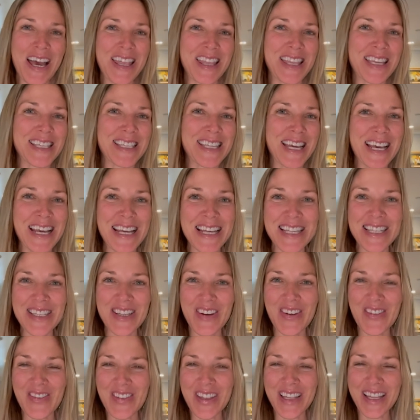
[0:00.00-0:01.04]
the days
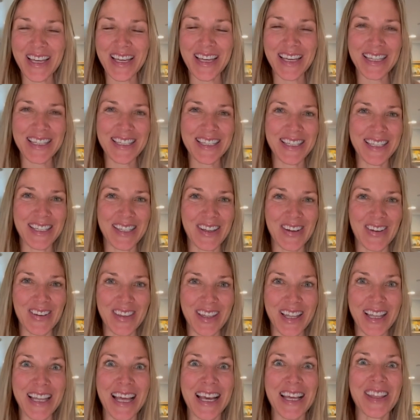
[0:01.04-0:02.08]
of the
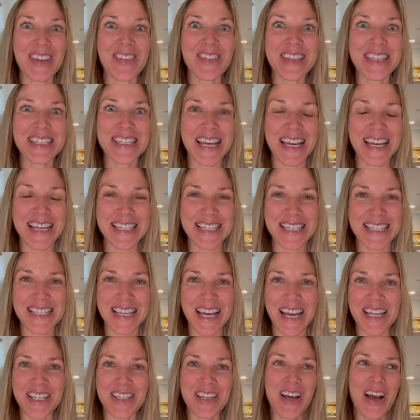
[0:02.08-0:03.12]
length of the days and
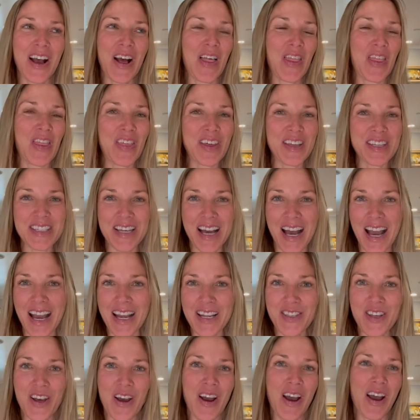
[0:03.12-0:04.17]
nights, the
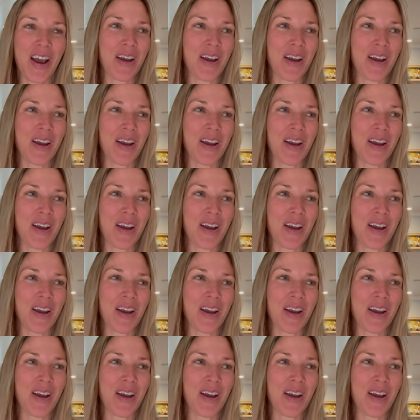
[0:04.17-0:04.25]
tides.